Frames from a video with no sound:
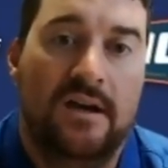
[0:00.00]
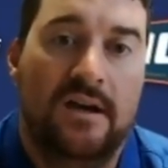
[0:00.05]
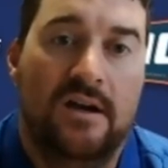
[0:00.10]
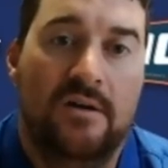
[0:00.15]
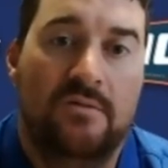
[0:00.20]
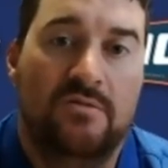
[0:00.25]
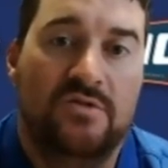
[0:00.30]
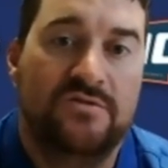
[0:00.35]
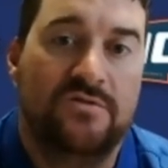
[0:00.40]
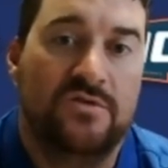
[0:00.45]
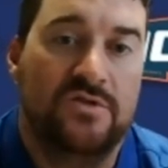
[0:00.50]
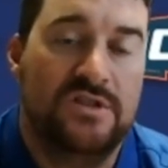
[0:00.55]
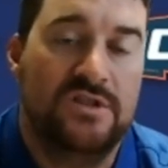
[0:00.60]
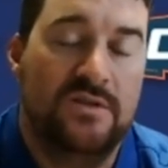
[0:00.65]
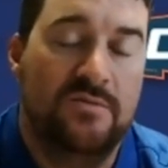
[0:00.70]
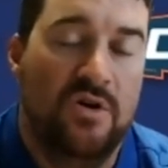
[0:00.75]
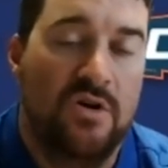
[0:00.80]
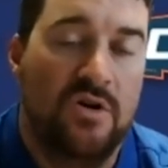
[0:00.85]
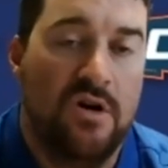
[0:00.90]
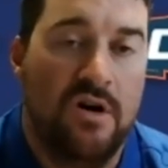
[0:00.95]
Was first
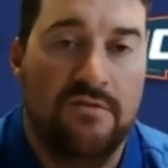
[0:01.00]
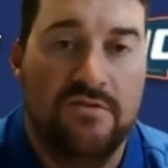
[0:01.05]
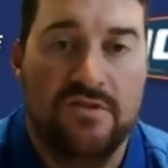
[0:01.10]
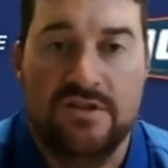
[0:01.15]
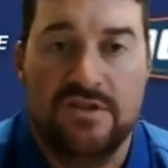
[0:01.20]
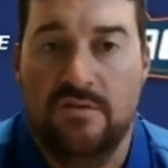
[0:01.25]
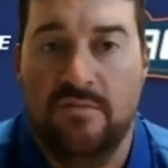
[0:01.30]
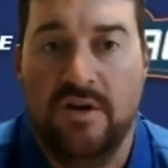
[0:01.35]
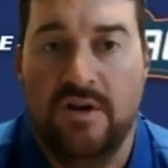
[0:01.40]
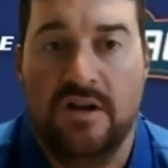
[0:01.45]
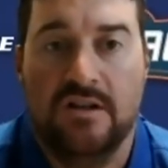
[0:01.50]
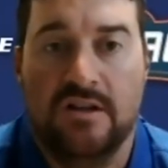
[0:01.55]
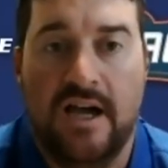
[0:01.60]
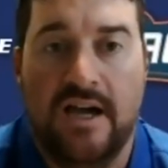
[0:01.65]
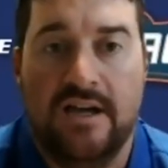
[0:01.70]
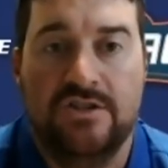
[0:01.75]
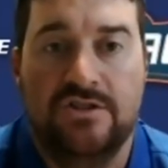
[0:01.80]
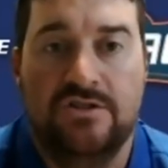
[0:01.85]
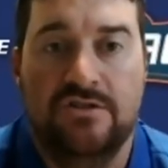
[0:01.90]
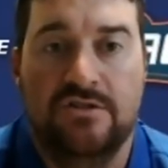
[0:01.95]
team all-conference center back
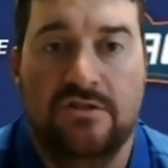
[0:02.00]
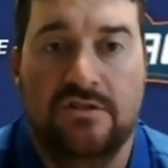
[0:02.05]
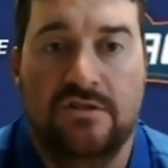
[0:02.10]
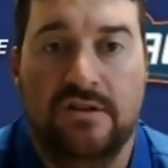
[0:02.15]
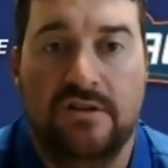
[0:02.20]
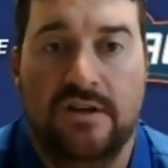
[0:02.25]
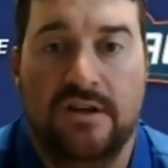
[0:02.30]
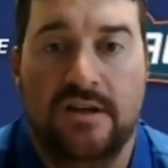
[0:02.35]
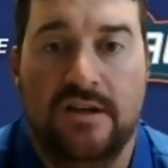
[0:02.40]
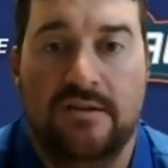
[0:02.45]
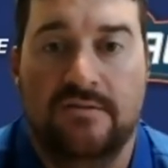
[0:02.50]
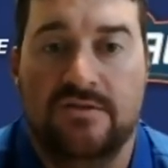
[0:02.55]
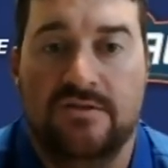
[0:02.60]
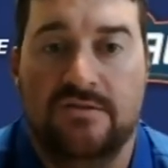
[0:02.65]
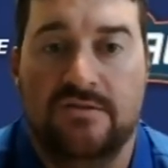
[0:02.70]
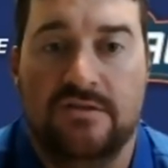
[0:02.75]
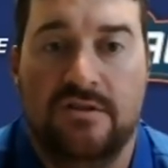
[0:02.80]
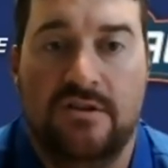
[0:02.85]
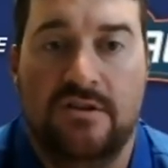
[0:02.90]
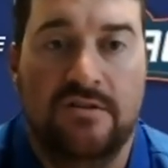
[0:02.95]
last year.
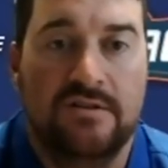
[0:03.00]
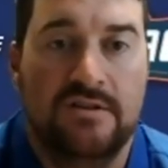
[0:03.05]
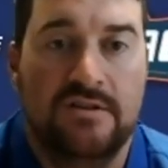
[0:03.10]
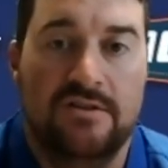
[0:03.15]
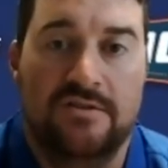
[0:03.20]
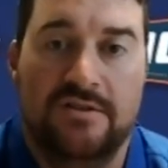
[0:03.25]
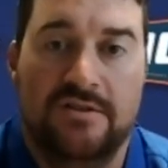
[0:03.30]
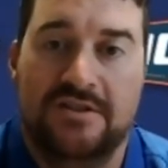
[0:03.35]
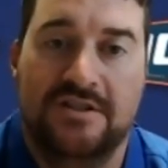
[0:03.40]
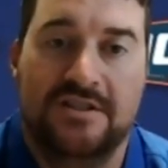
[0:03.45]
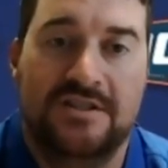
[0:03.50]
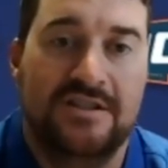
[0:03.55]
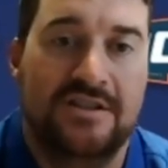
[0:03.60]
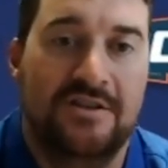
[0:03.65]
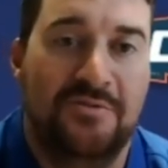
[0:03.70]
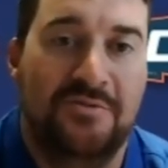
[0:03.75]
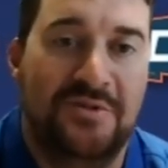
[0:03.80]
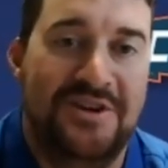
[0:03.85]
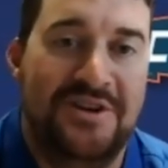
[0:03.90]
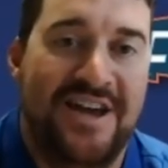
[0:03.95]
So as long,
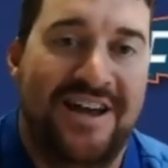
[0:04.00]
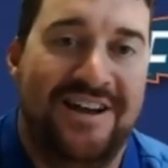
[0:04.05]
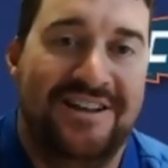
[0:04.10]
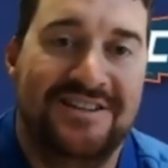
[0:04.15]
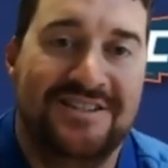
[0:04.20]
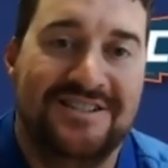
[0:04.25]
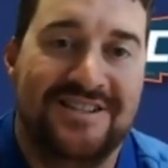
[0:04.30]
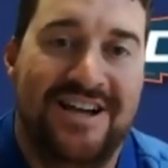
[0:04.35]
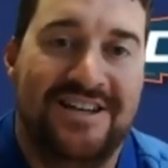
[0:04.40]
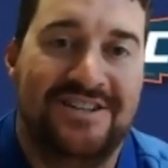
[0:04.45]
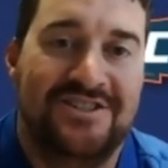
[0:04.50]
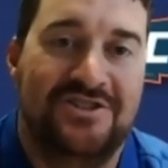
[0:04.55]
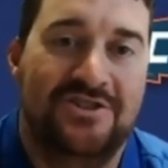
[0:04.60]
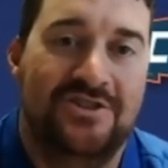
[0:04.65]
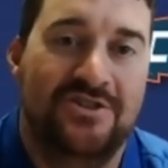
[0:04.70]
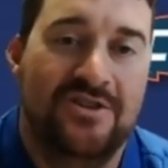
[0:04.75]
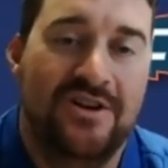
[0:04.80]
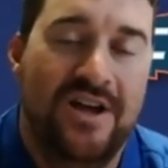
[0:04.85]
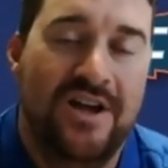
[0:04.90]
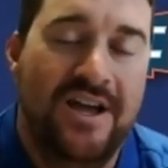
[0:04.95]
it'll be Natalie's last
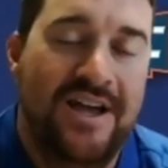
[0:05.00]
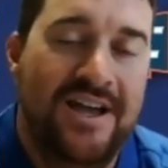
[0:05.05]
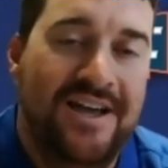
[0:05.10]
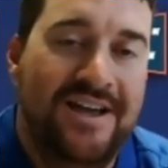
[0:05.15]
year.